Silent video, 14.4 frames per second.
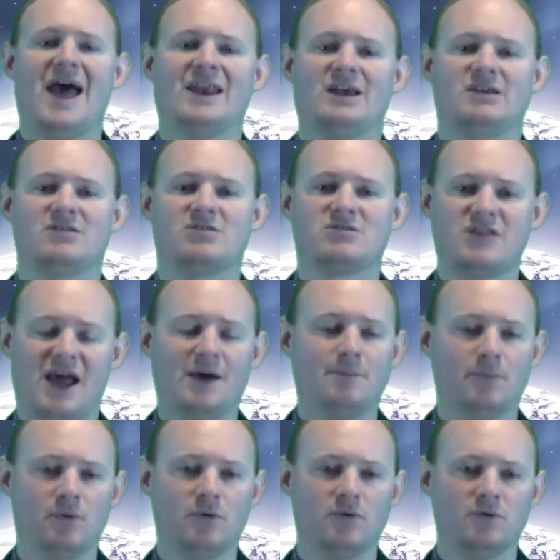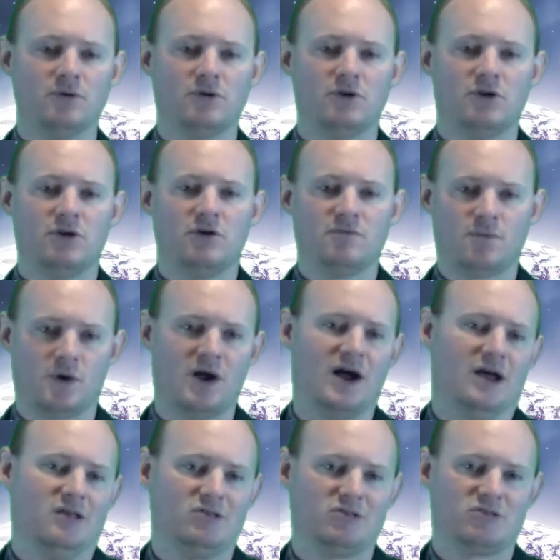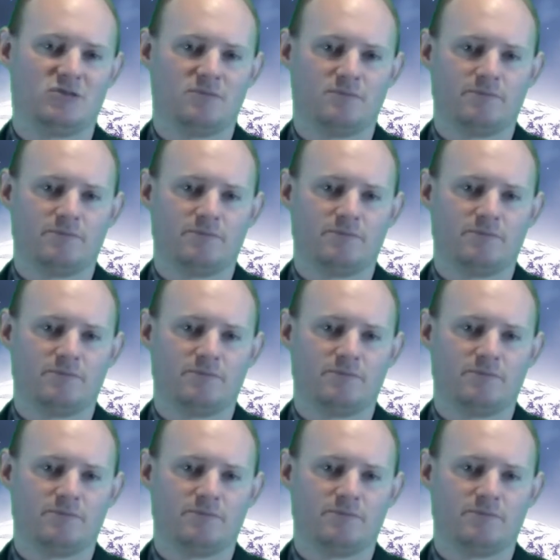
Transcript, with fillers: an example for us.